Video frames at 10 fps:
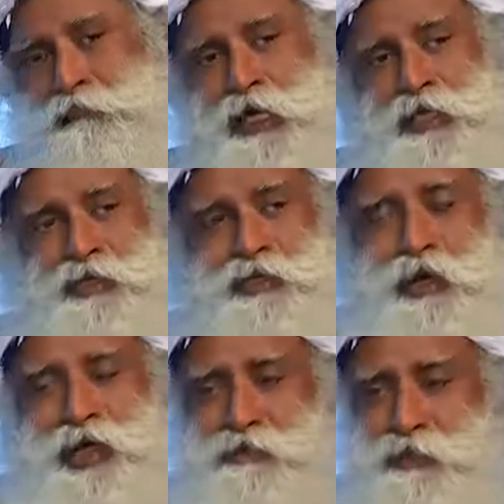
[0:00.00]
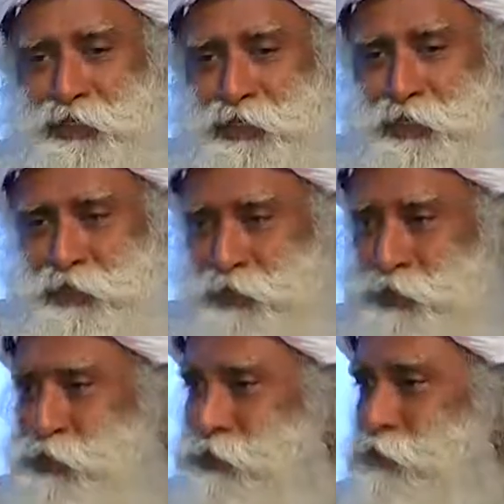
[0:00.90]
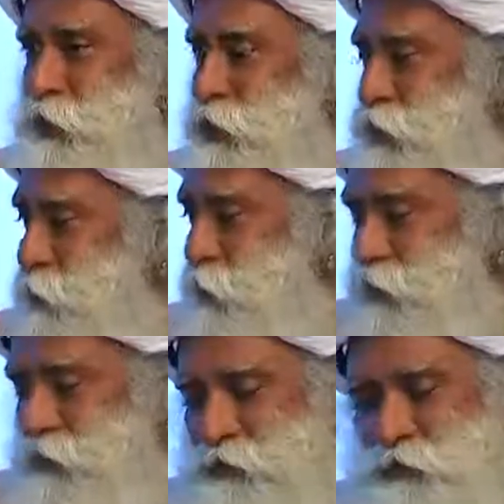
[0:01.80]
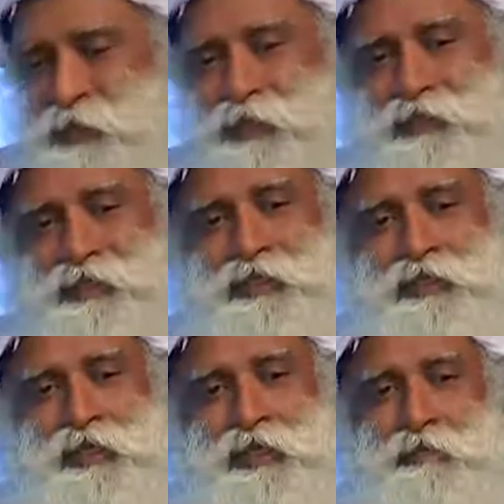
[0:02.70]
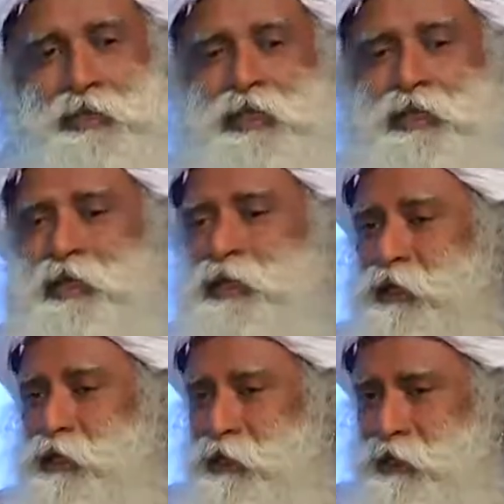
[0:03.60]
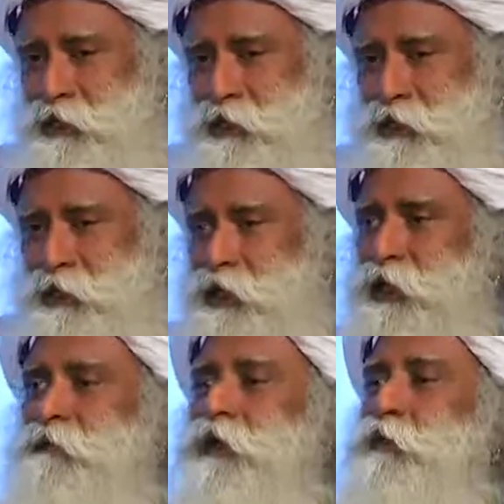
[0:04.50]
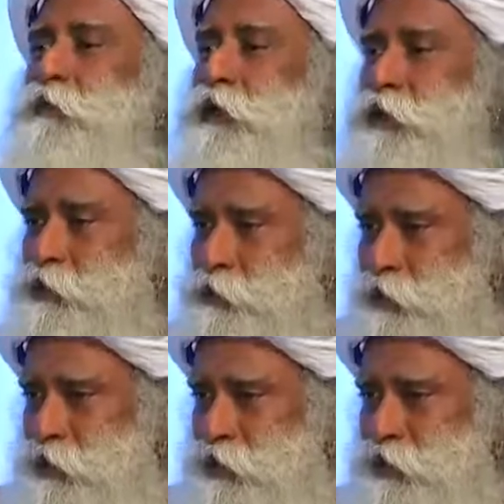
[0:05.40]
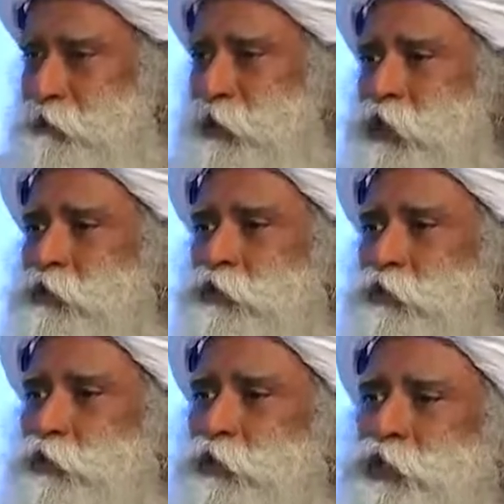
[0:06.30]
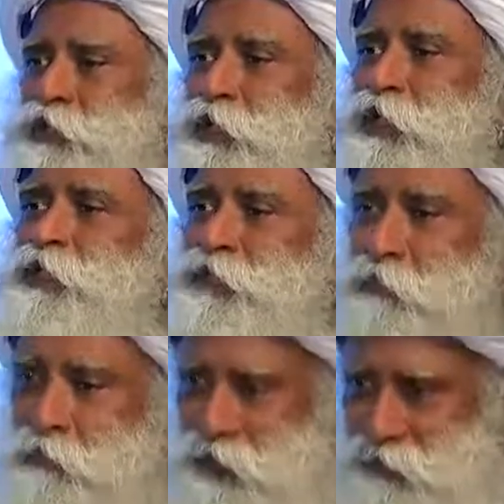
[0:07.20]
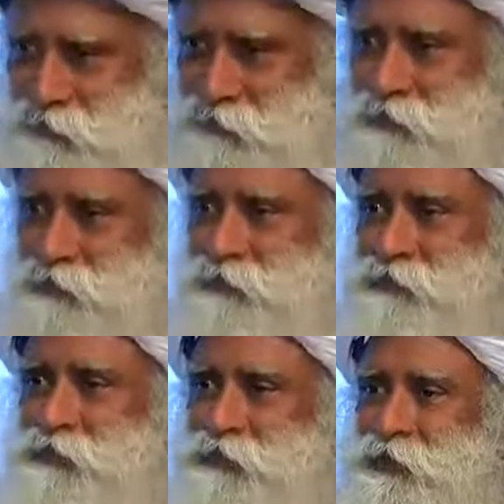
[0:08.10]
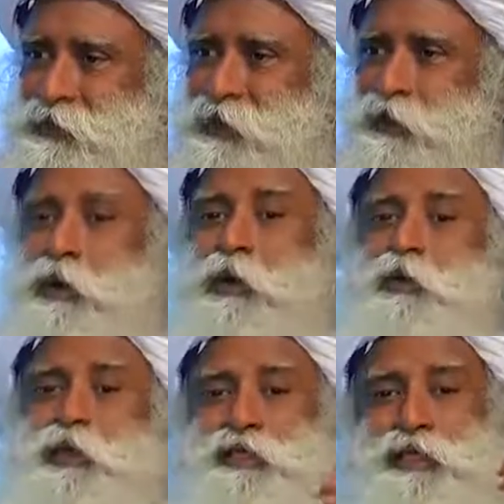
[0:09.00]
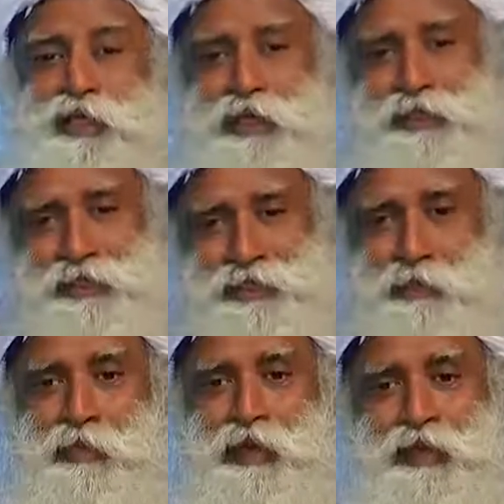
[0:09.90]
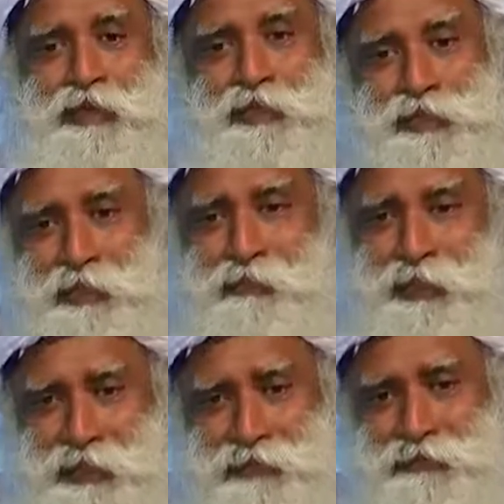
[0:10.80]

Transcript: I don't know how it's understood in many other parts of the world, but in India, an environmentalist means somebody who will protest against something. They're always against somebody or something.